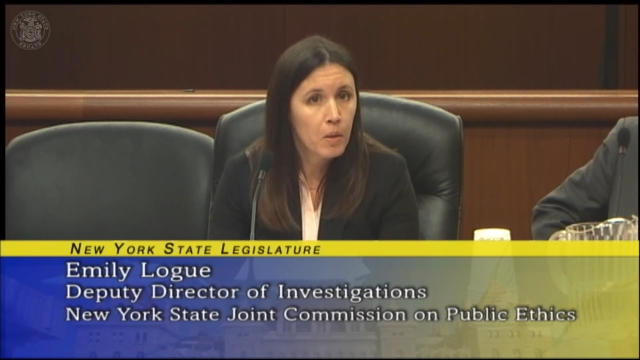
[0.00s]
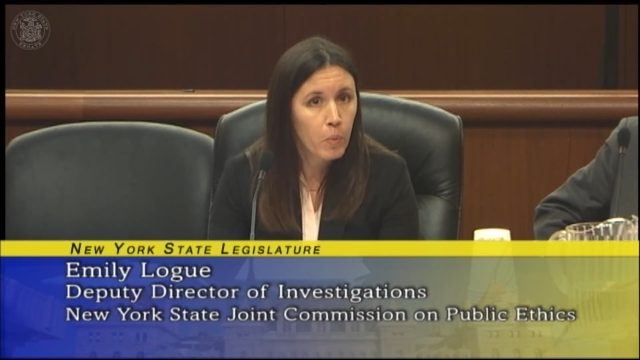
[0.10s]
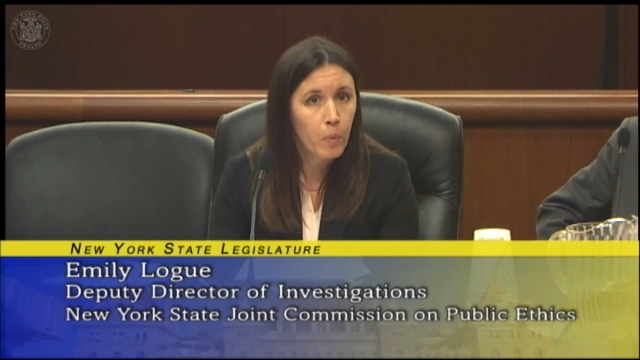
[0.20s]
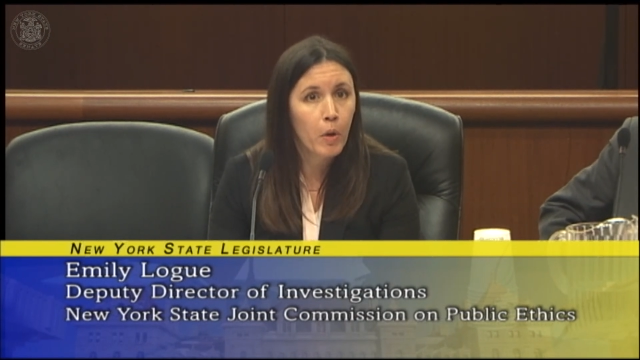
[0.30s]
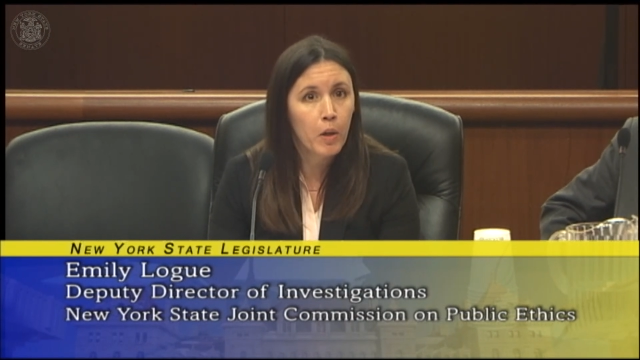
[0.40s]

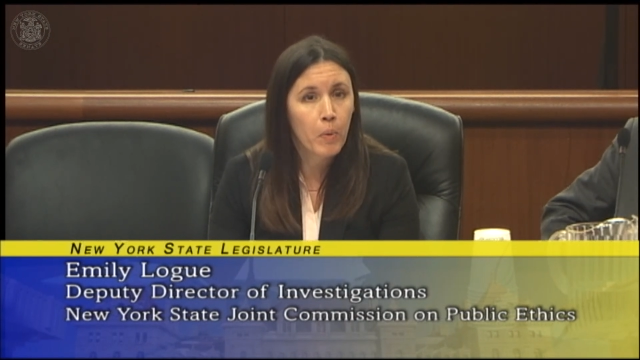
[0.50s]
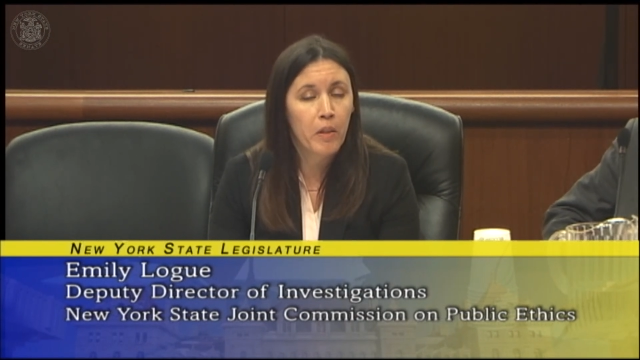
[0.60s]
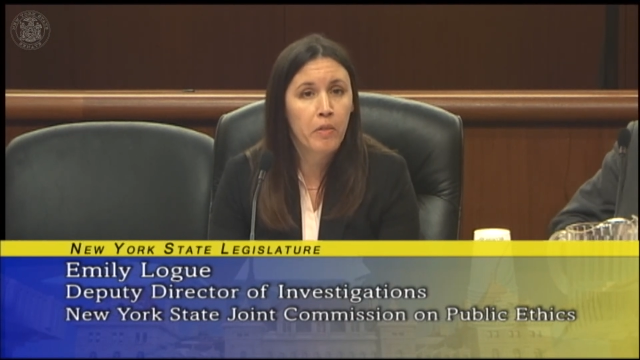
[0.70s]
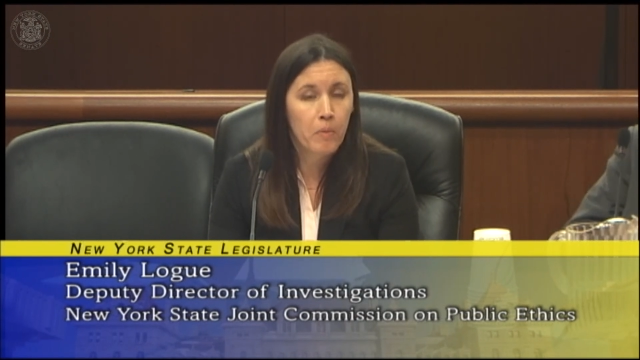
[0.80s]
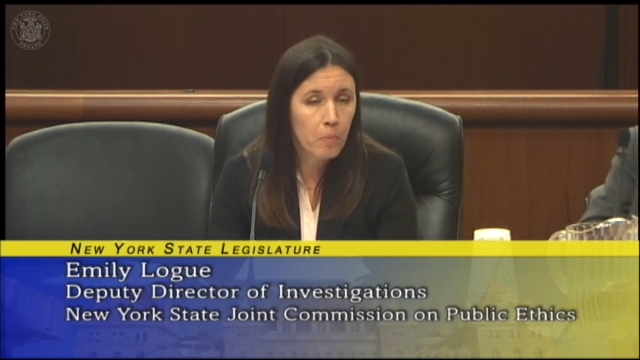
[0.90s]
we work
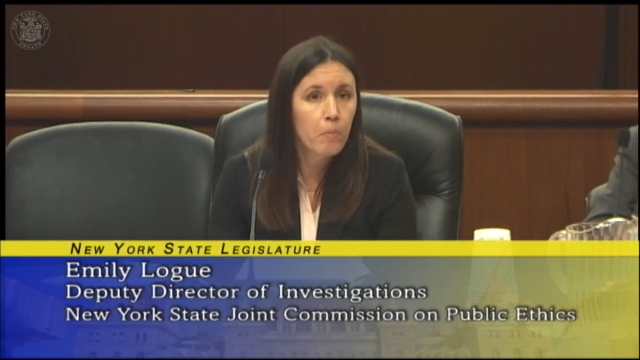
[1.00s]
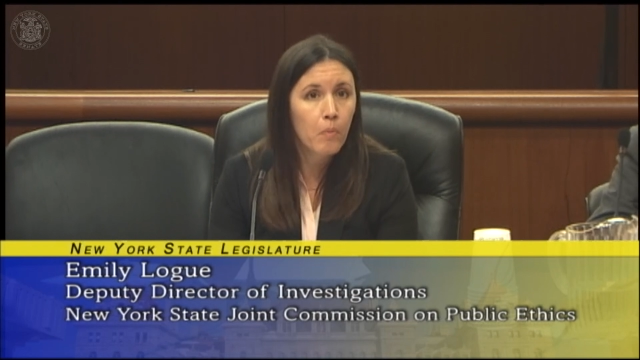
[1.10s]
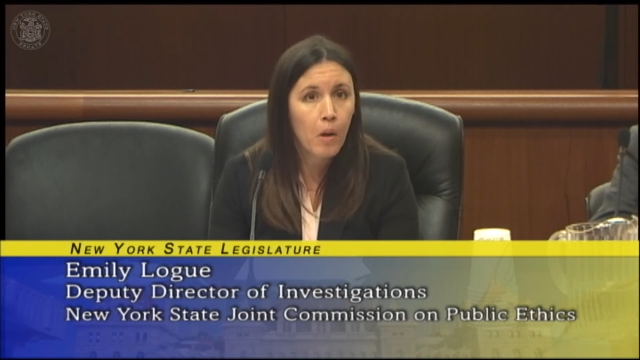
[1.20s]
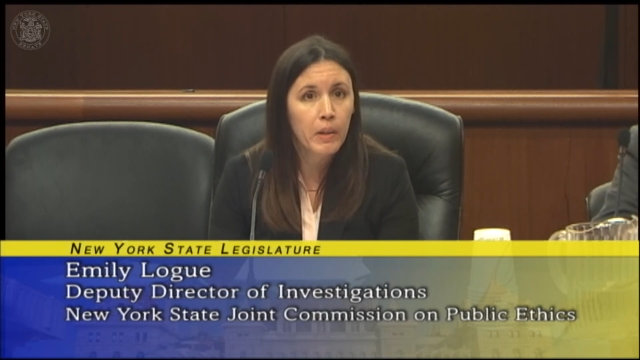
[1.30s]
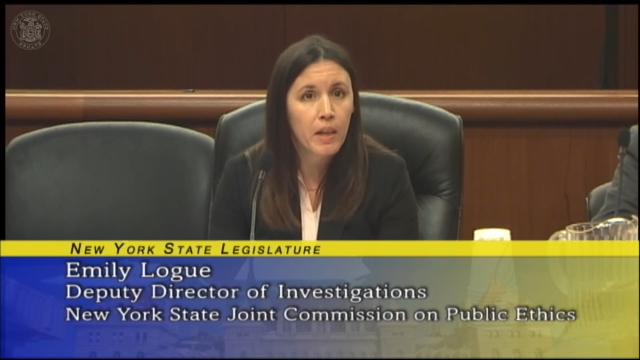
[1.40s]
with
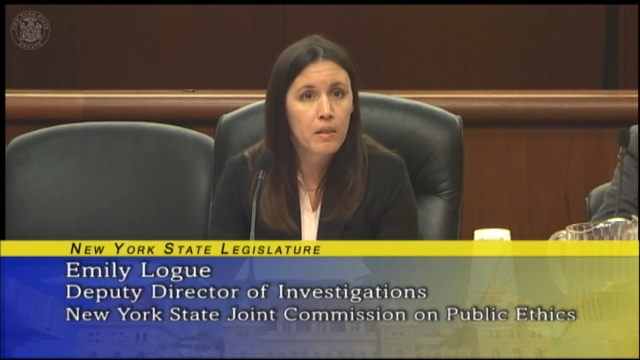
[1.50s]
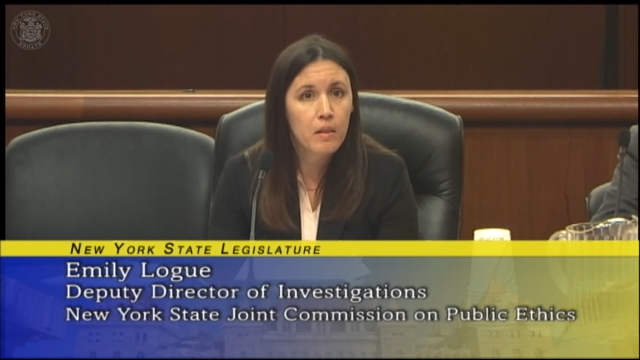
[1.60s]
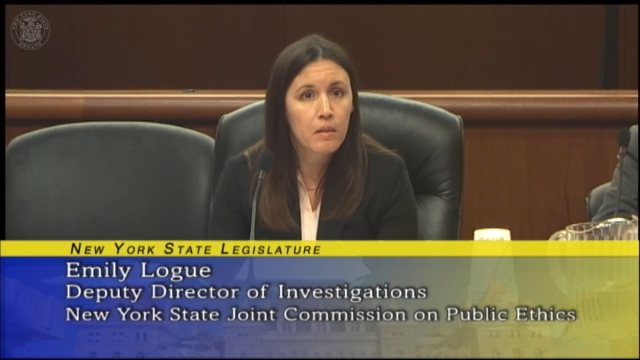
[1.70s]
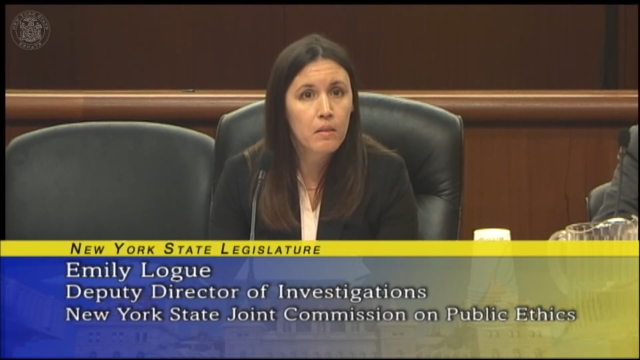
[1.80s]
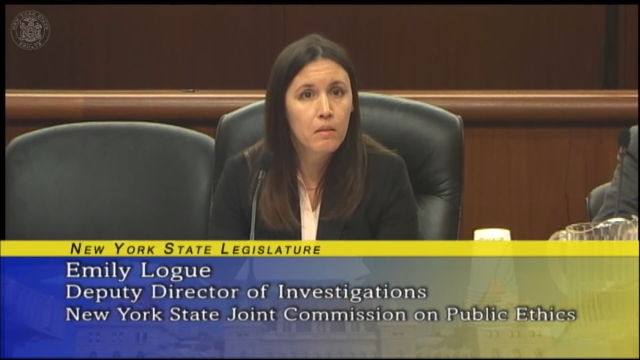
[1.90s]
on
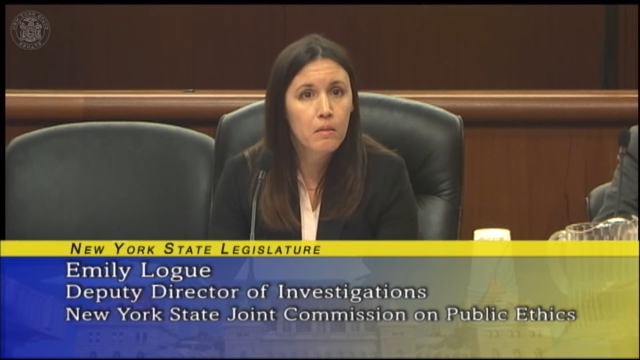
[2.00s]
cases.